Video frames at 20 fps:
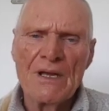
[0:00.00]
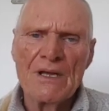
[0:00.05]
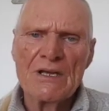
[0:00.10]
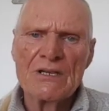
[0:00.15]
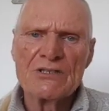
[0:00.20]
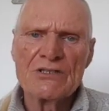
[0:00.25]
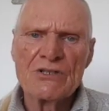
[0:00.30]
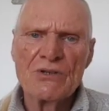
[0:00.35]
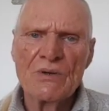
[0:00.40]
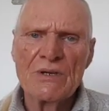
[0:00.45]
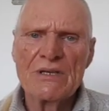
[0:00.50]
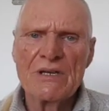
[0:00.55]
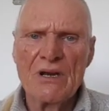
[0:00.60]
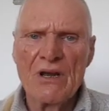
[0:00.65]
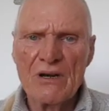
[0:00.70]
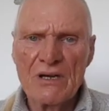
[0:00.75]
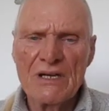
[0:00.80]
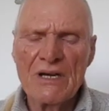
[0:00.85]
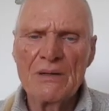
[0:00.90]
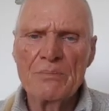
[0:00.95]
So at
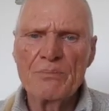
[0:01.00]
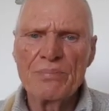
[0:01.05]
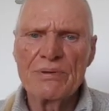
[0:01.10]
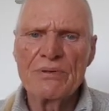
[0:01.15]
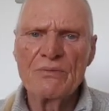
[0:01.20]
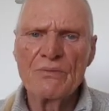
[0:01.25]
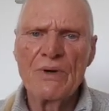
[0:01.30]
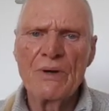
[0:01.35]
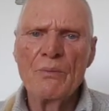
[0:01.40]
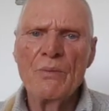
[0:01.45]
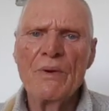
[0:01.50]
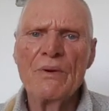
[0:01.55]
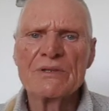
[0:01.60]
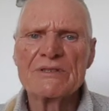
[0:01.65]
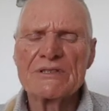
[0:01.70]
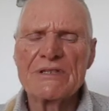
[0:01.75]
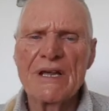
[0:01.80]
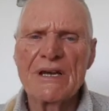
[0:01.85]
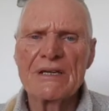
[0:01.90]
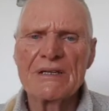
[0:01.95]
lockup, when we were
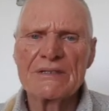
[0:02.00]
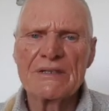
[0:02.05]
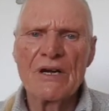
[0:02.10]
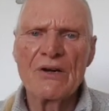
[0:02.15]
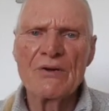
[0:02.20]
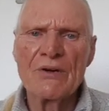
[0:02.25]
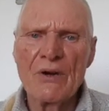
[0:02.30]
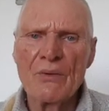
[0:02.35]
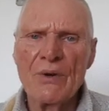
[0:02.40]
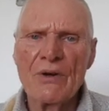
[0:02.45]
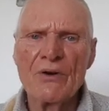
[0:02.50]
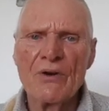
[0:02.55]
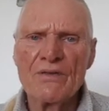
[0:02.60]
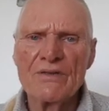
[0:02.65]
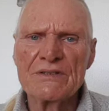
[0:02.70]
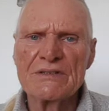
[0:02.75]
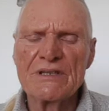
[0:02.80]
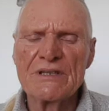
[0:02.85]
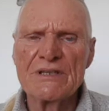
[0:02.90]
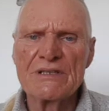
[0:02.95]
settled down, I went
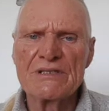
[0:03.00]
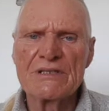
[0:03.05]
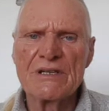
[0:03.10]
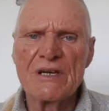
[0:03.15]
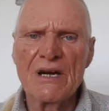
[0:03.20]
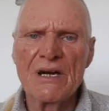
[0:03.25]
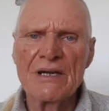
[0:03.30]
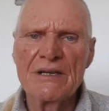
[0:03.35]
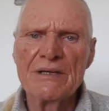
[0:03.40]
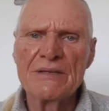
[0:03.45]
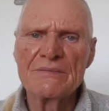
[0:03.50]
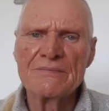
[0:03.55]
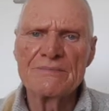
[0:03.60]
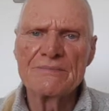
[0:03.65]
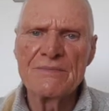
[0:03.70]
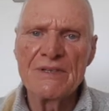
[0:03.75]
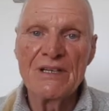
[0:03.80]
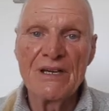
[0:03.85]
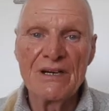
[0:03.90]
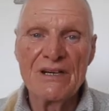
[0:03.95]
over to this guy.
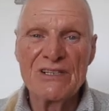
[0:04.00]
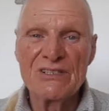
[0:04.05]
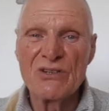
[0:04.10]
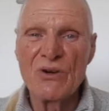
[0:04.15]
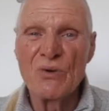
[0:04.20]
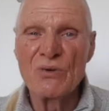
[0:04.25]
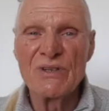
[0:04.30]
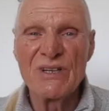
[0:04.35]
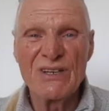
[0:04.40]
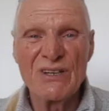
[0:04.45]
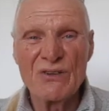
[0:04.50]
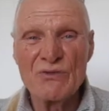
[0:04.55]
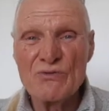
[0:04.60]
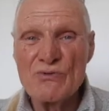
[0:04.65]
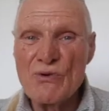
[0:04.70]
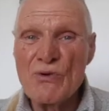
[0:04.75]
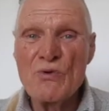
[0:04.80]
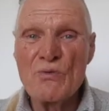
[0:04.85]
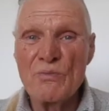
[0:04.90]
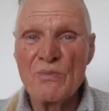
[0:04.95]
He had his own little
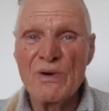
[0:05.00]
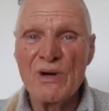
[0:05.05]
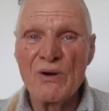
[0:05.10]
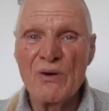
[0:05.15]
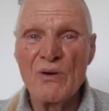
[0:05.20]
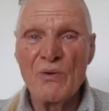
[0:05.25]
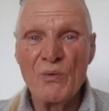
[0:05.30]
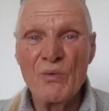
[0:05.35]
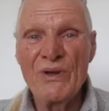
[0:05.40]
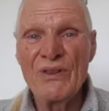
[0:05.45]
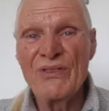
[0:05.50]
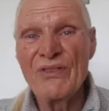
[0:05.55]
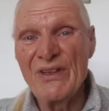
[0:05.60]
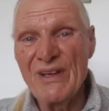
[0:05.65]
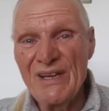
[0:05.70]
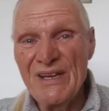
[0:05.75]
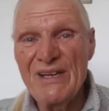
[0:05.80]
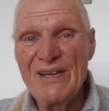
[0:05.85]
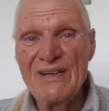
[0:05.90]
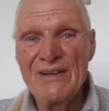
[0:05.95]
room
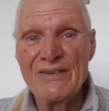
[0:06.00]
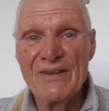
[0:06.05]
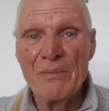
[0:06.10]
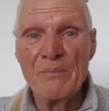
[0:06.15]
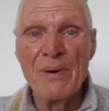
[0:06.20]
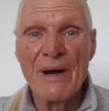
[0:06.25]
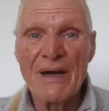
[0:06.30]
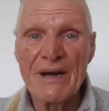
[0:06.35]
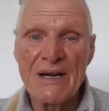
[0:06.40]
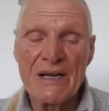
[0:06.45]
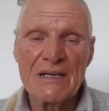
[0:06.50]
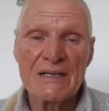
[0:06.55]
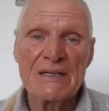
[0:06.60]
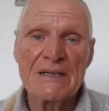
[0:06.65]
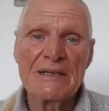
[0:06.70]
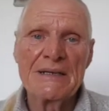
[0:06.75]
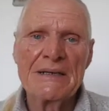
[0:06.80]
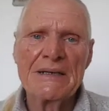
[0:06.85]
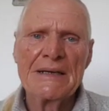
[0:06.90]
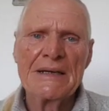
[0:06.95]
within the barrack,
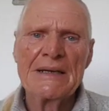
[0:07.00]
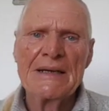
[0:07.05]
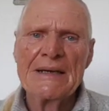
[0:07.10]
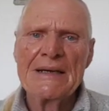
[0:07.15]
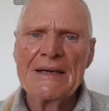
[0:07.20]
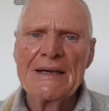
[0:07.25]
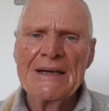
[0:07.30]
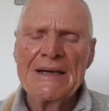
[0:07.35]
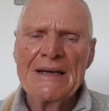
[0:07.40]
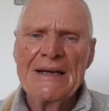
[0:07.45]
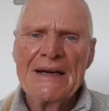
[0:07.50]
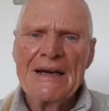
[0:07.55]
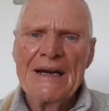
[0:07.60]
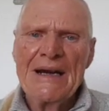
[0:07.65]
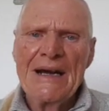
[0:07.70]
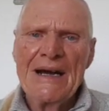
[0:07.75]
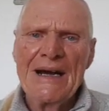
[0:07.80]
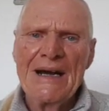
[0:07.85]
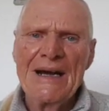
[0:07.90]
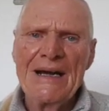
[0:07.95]

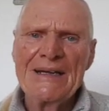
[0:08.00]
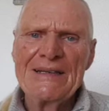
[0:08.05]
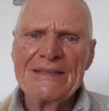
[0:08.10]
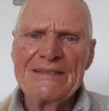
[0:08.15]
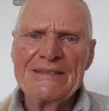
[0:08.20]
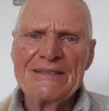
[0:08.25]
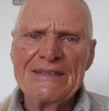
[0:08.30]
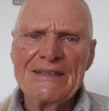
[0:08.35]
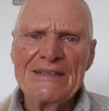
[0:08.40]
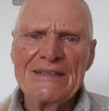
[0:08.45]
and